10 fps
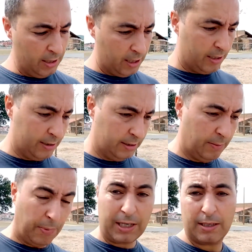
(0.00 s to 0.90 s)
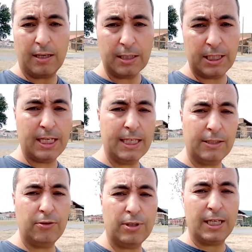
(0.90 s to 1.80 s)
uh, the practical drill
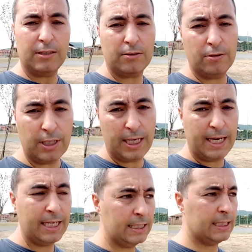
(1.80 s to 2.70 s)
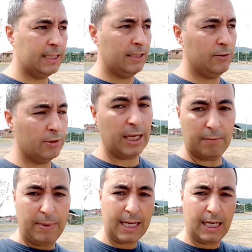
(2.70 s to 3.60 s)
that you can do is that you can
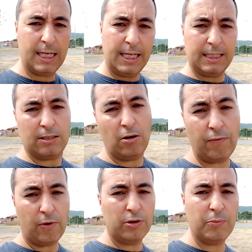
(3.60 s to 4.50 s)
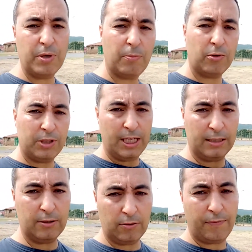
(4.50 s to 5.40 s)
a list of all the people
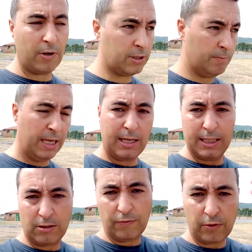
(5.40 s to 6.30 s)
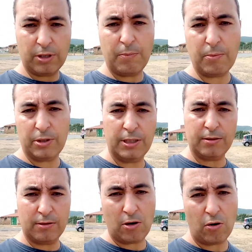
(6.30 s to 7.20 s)
that you first make a list of all the people that
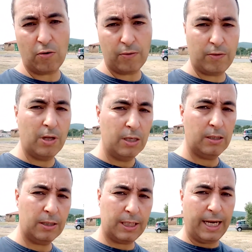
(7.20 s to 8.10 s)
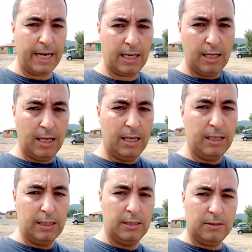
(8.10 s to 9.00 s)
you know okay
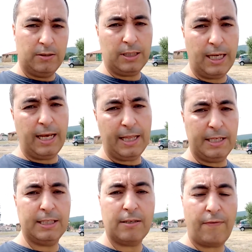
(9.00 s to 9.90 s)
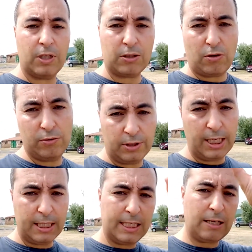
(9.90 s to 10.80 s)
okay and this is the first column
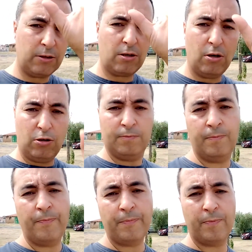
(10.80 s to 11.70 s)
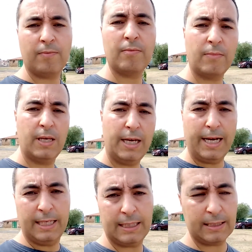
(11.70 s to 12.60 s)
then the second column
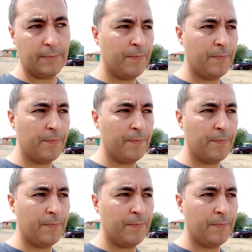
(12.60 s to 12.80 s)
is